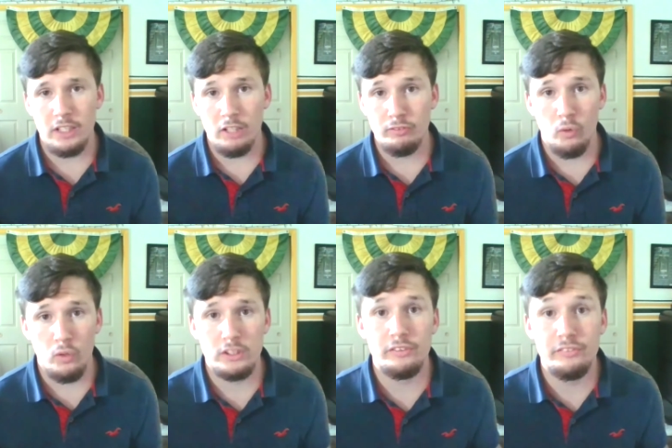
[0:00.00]
of
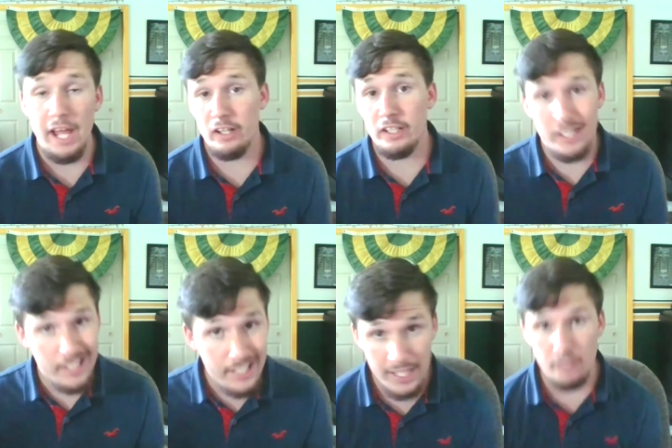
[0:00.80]
course, Derrick
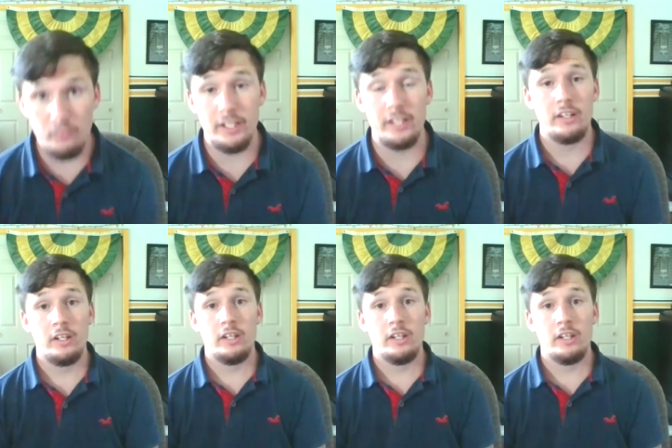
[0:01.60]
Henry.